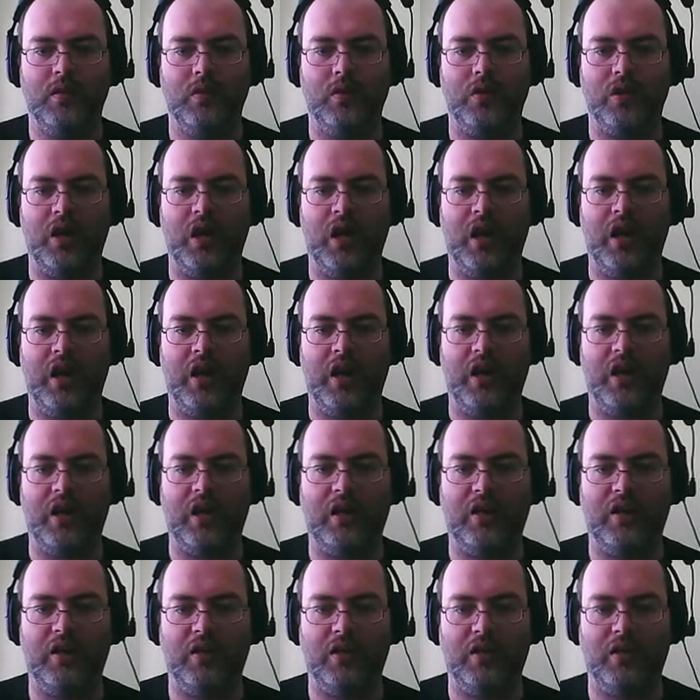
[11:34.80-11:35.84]

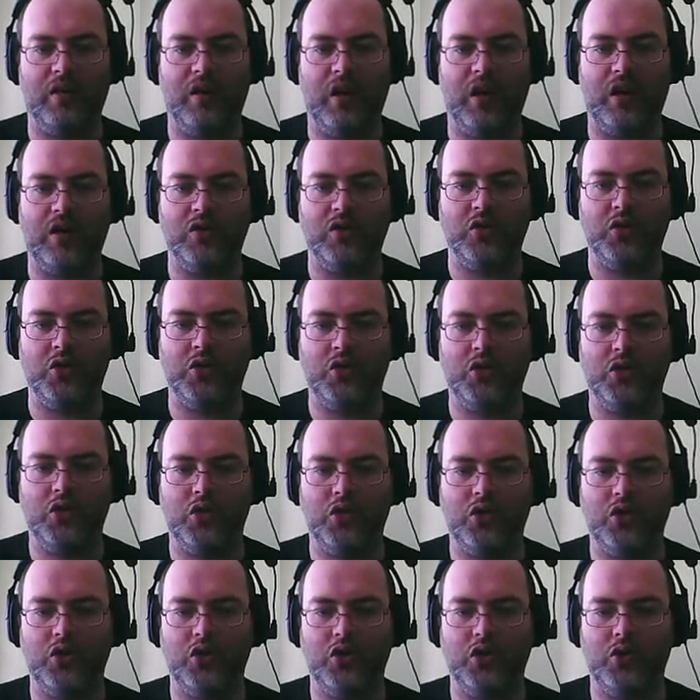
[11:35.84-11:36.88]
Okay. Okay. Shh,
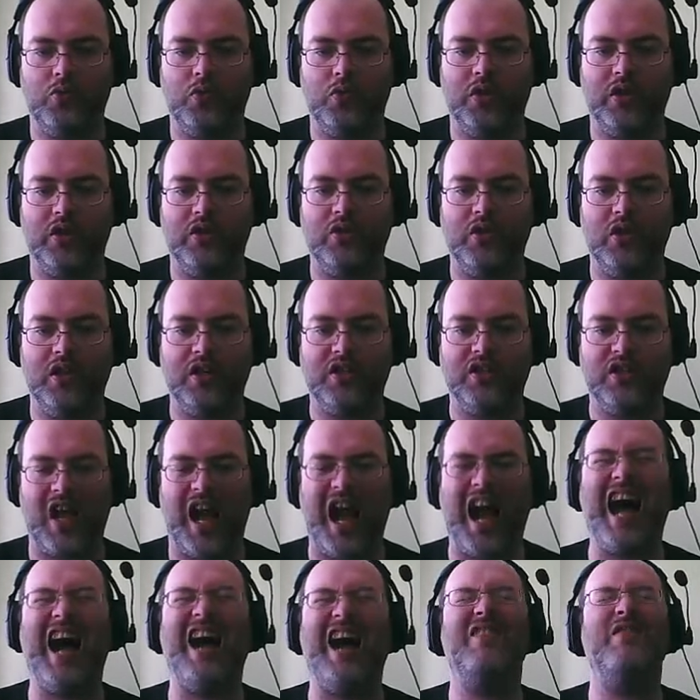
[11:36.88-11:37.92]
shh, shh. We can do this.
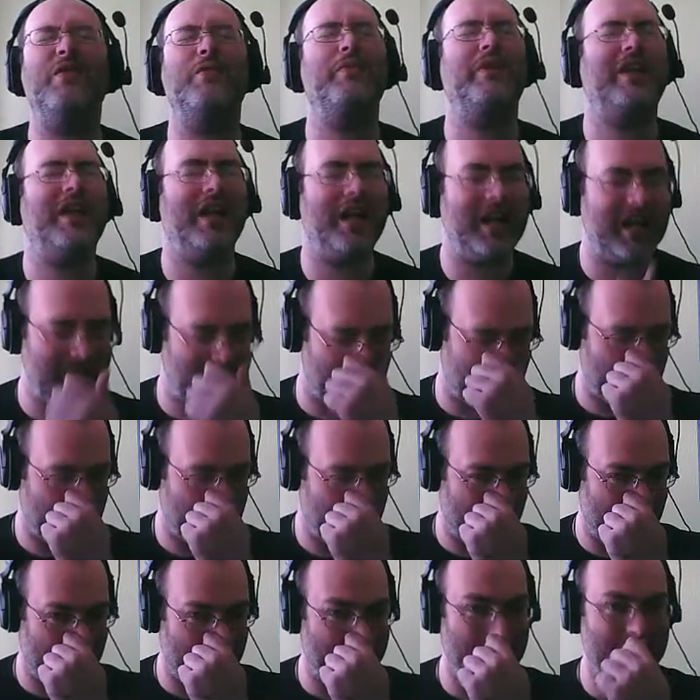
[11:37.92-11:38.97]
Oh, no, we can't.
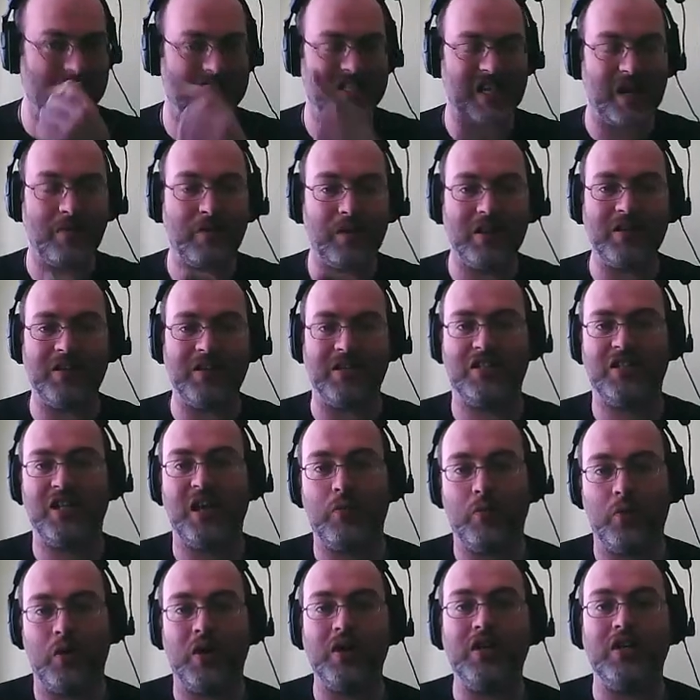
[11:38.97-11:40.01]
Okay. It's that one. It's
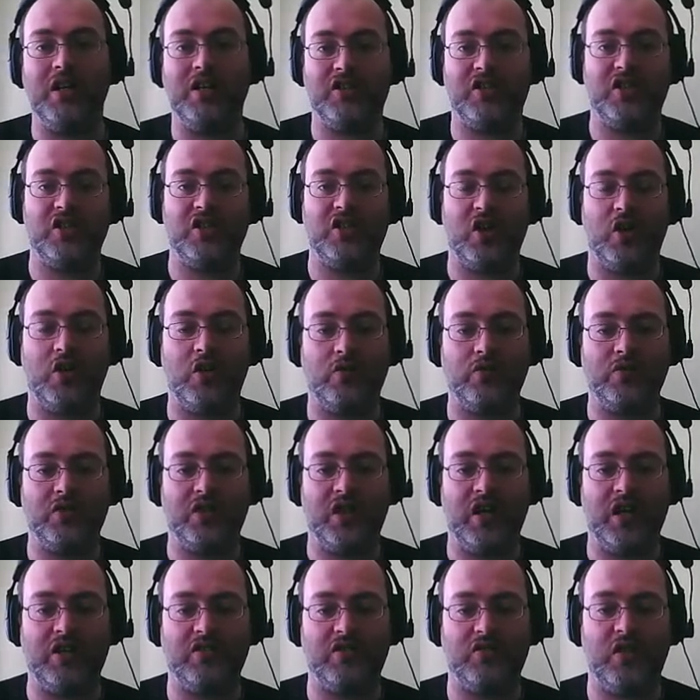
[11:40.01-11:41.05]
that one. It's just going to always
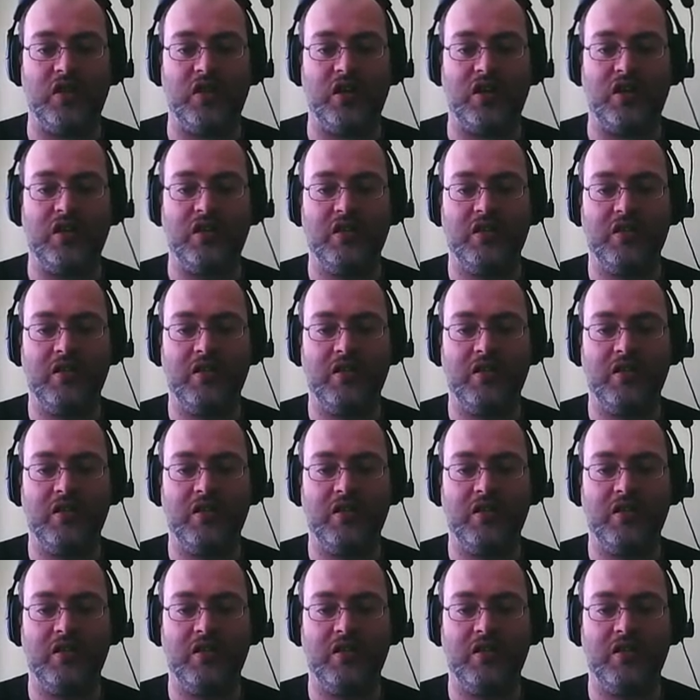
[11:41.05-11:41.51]
get us right.